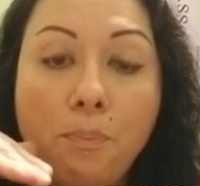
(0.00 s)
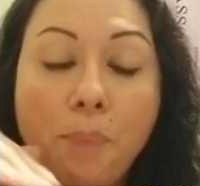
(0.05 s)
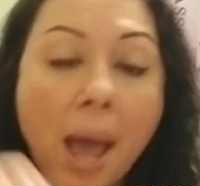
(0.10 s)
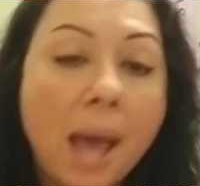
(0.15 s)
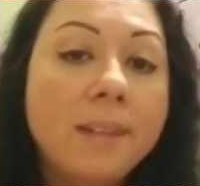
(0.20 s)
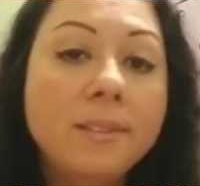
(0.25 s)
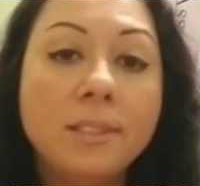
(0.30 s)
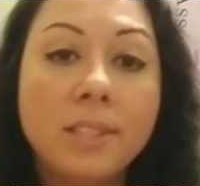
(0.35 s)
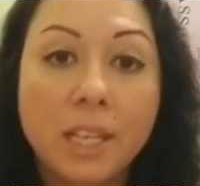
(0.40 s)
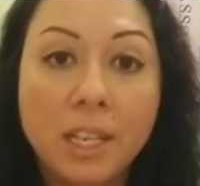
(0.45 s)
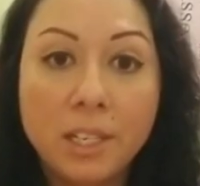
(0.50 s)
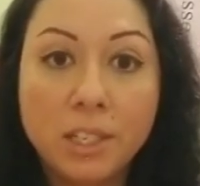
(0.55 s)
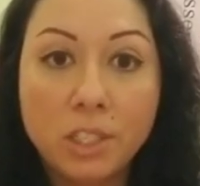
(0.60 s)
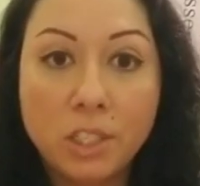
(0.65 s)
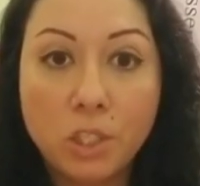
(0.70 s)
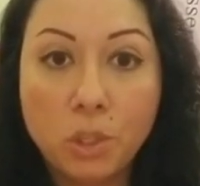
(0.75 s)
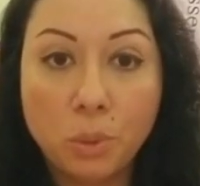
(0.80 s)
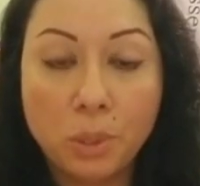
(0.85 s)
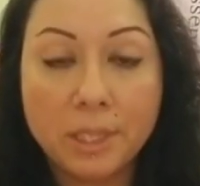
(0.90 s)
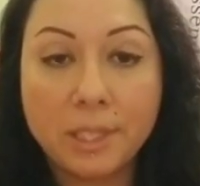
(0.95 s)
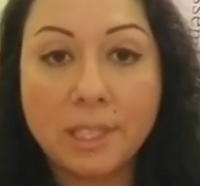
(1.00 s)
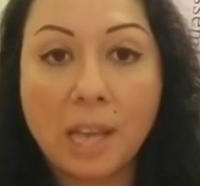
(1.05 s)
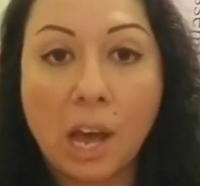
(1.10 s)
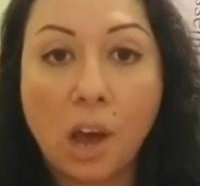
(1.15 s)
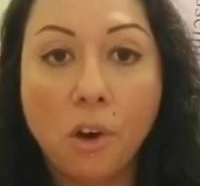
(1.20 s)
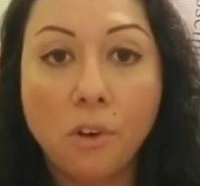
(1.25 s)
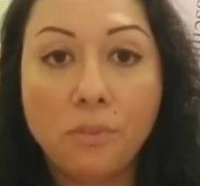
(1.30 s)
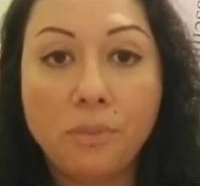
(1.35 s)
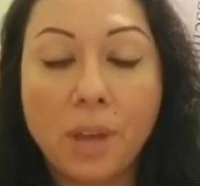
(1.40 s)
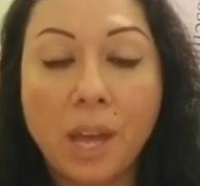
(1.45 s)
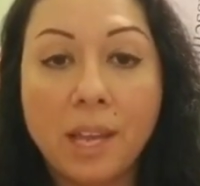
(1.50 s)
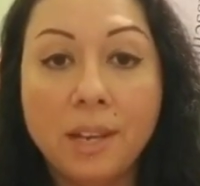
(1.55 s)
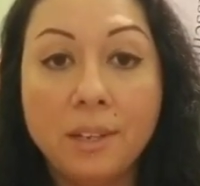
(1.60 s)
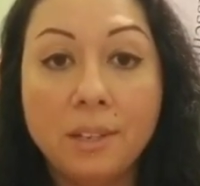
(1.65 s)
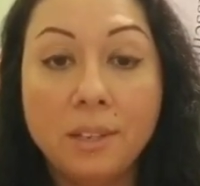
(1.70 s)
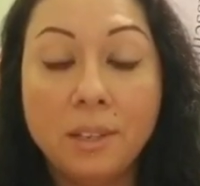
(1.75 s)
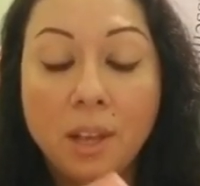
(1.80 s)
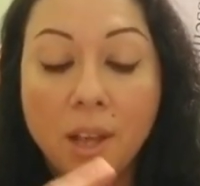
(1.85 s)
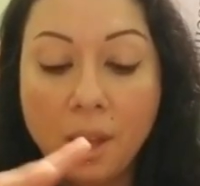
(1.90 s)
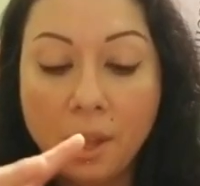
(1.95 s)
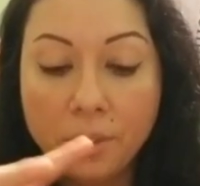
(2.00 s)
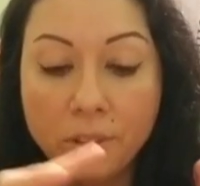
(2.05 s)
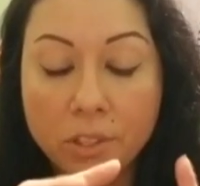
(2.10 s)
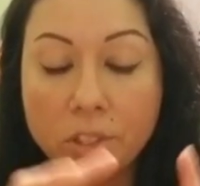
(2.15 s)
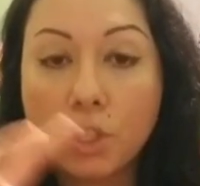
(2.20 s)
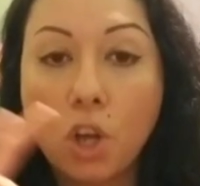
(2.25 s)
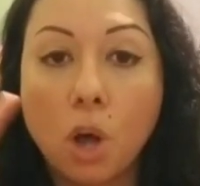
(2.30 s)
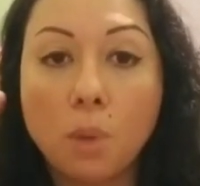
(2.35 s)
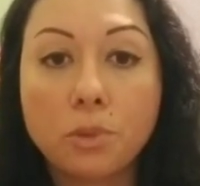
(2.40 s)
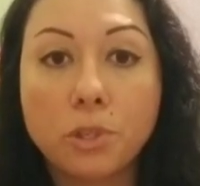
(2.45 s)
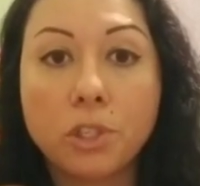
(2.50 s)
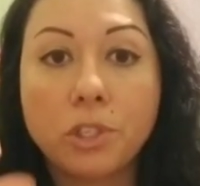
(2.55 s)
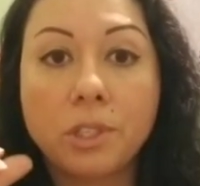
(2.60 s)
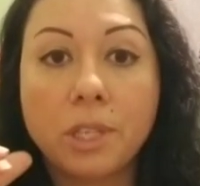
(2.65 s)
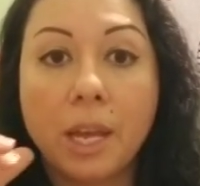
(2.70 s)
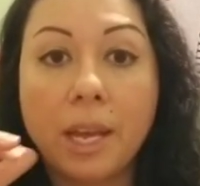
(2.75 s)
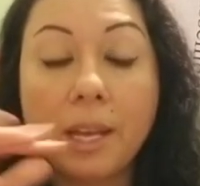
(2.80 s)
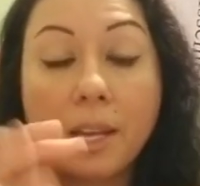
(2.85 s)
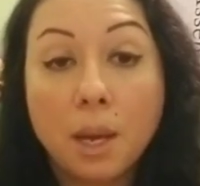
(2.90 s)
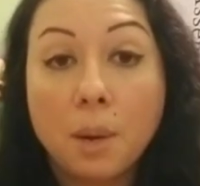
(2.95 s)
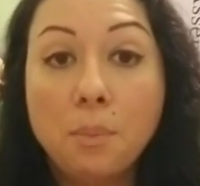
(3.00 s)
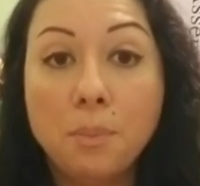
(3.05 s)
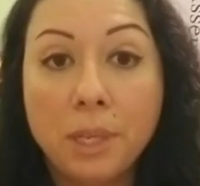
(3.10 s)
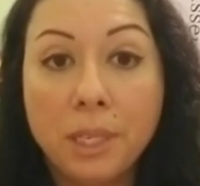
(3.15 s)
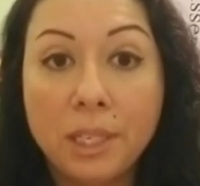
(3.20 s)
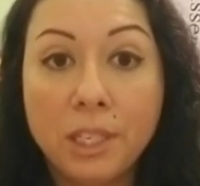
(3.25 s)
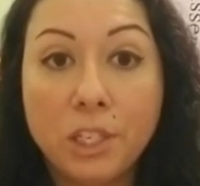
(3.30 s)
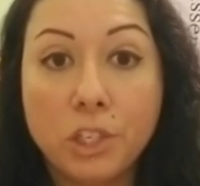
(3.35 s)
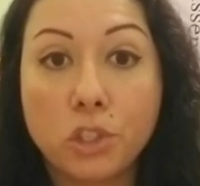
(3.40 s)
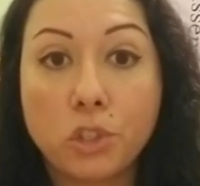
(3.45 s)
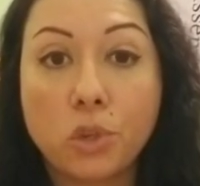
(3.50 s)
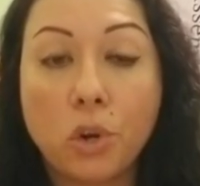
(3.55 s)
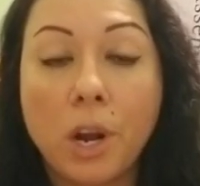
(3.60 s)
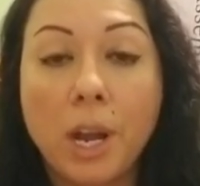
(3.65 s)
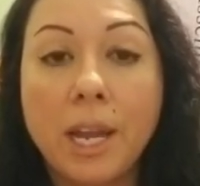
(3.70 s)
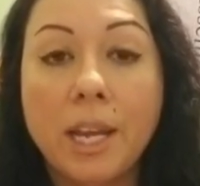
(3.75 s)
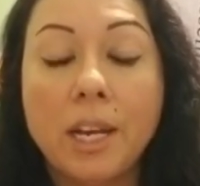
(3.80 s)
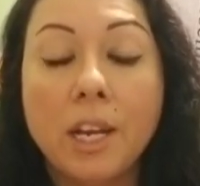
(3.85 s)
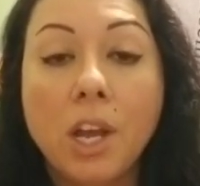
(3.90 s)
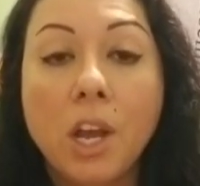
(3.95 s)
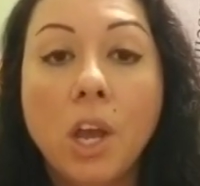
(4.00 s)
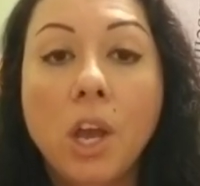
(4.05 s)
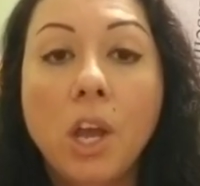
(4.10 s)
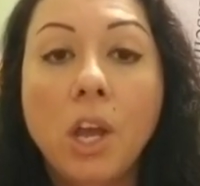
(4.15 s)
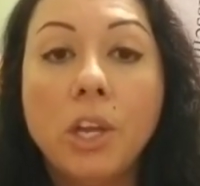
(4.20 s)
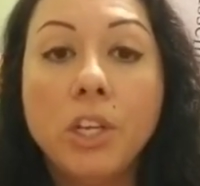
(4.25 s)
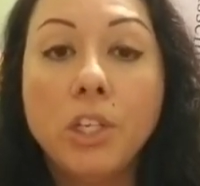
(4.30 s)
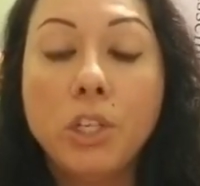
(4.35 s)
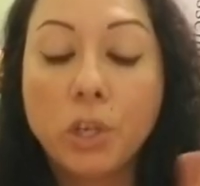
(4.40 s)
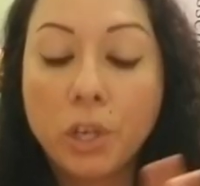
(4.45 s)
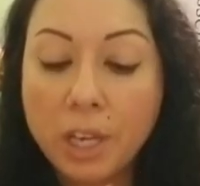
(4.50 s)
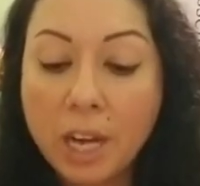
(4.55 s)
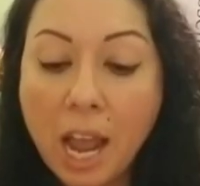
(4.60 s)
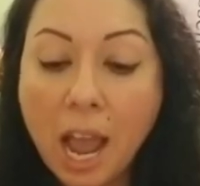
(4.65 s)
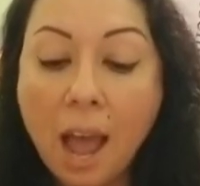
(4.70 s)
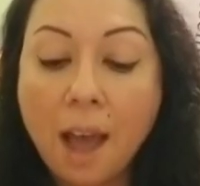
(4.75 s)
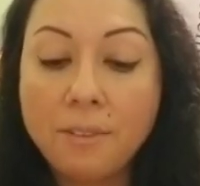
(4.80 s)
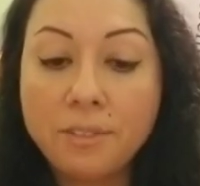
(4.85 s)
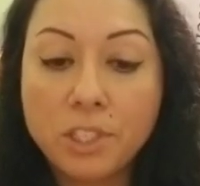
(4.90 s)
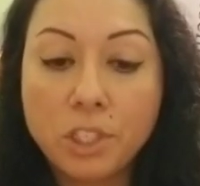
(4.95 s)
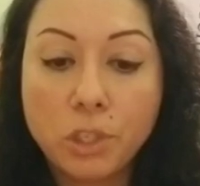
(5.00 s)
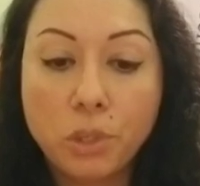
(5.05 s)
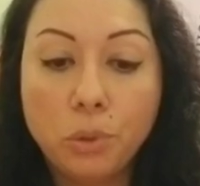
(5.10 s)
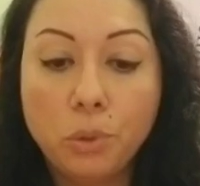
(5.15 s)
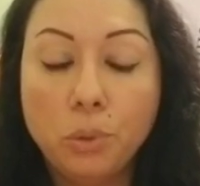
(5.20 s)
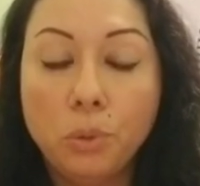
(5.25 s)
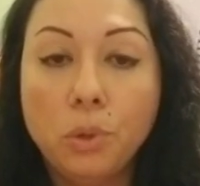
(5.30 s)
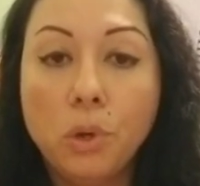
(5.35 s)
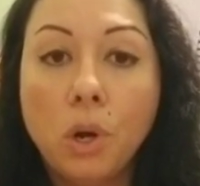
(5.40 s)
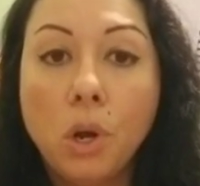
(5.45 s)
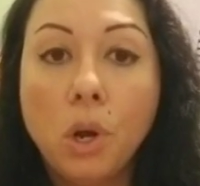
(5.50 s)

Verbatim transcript: bends into itself and the sculpture is like completely destroyed you're gonna have to